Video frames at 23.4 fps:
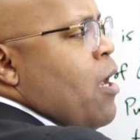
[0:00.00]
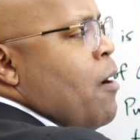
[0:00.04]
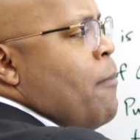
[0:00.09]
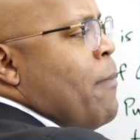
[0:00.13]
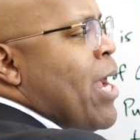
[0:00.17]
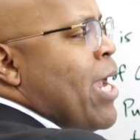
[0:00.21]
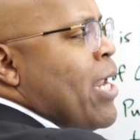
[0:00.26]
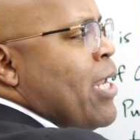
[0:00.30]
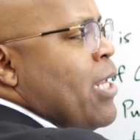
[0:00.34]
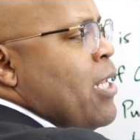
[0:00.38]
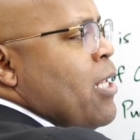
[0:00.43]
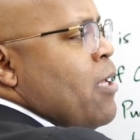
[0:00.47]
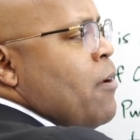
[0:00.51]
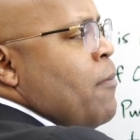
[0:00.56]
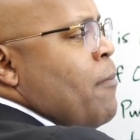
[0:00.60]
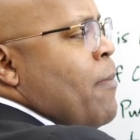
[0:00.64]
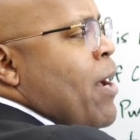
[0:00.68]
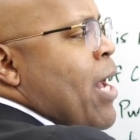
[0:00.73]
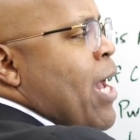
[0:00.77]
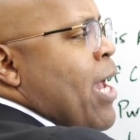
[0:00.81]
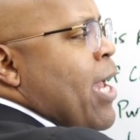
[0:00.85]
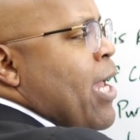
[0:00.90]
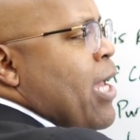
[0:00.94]

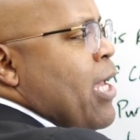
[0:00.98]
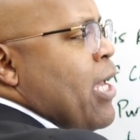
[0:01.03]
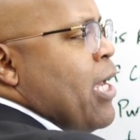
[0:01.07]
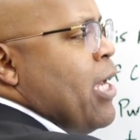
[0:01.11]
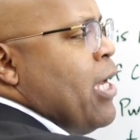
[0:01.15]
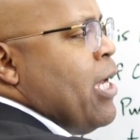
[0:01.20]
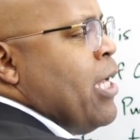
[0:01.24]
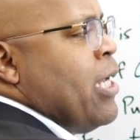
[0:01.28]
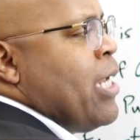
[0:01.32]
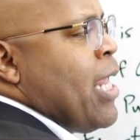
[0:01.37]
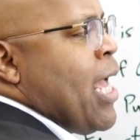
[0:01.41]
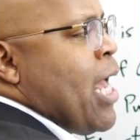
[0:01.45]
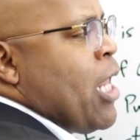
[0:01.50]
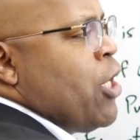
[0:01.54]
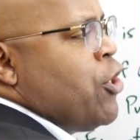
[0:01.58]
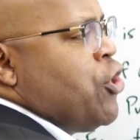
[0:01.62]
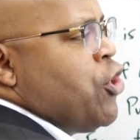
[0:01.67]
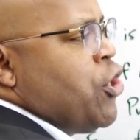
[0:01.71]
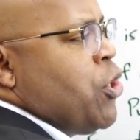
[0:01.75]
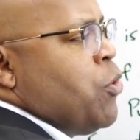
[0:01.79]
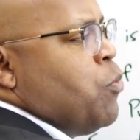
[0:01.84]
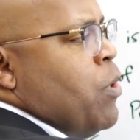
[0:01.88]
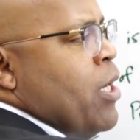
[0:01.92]
My
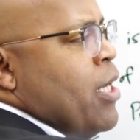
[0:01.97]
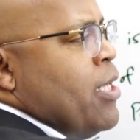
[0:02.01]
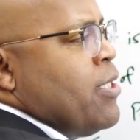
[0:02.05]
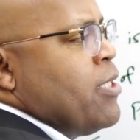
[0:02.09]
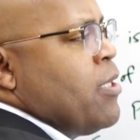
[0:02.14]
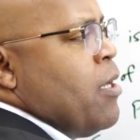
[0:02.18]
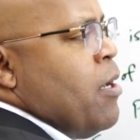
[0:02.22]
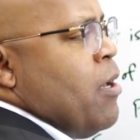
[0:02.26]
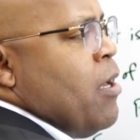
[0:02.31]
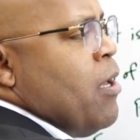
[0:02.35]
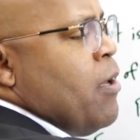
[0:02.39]
analogy was